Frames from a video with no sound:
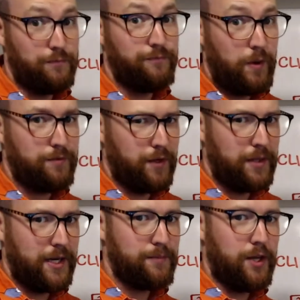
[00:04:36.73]
web
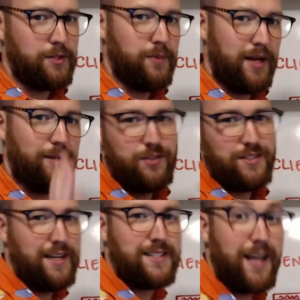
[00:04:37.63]
development application, but anyways,
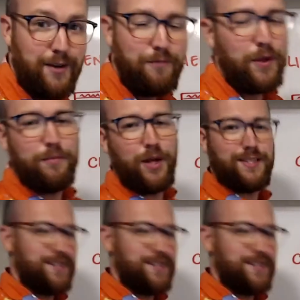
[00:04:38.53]
plug aside.